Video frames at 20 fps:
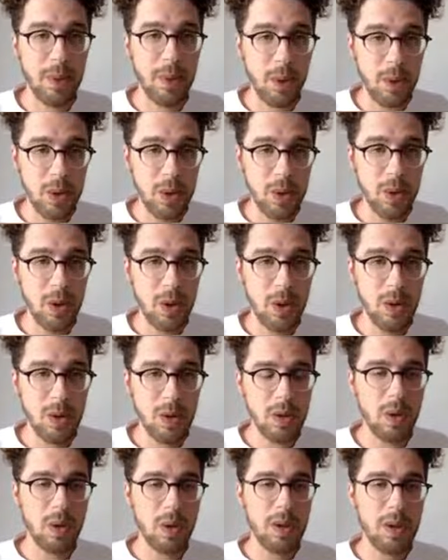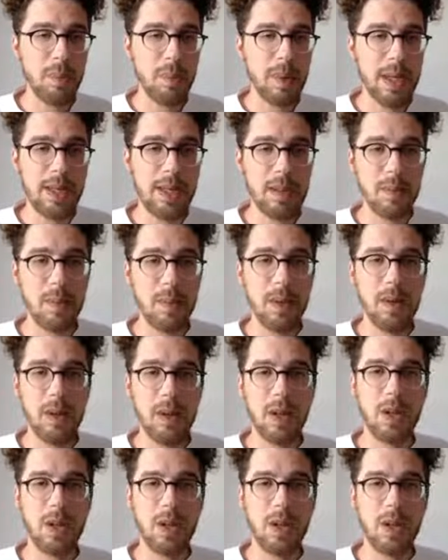protocol called PRISMA,